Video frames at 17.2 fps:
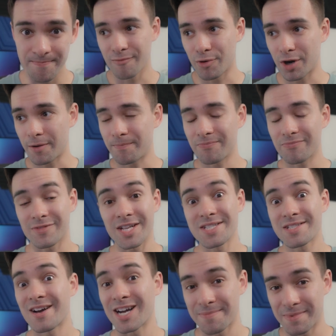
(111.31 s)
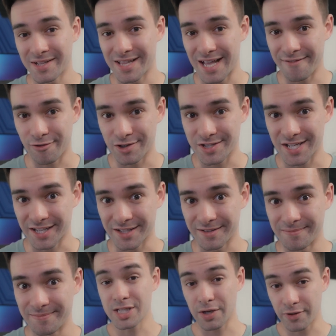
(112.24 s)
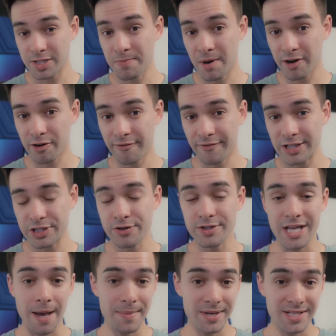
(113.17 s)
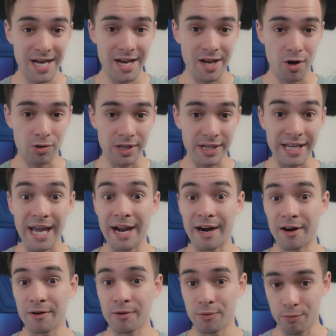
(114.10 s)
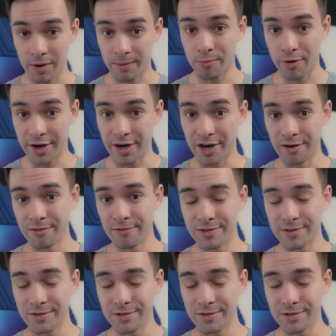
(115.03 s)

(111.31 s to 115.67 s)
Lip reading: Well, let's talk about that for a second. So this monitor features MSI O-LED Care 1.0.